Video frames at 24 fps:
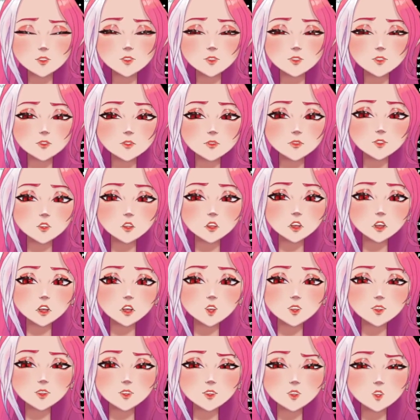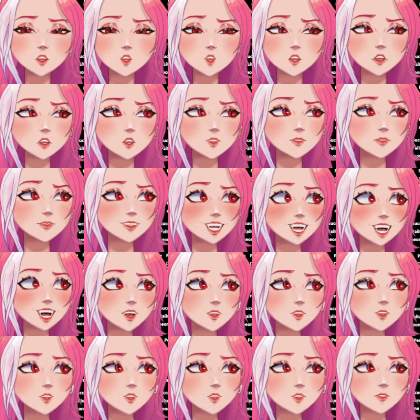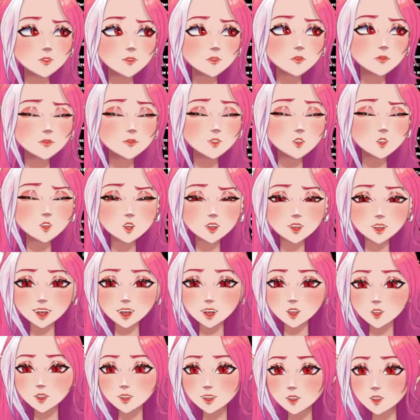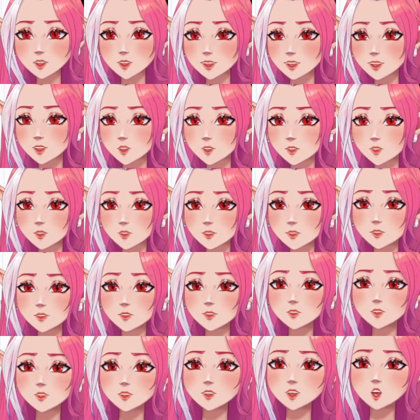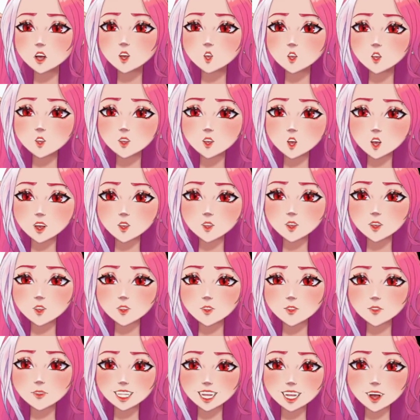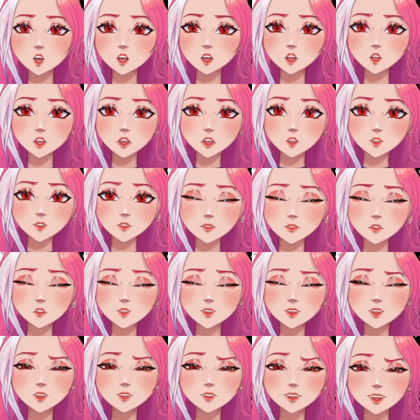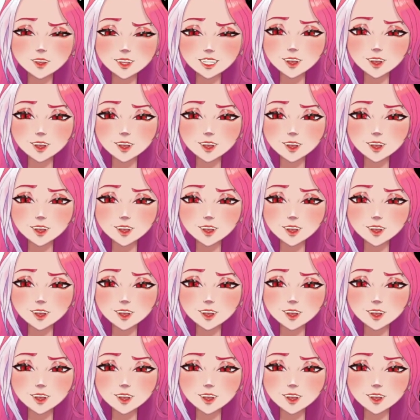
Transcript: or near deaths for the NPCs. a critical failure rolling 10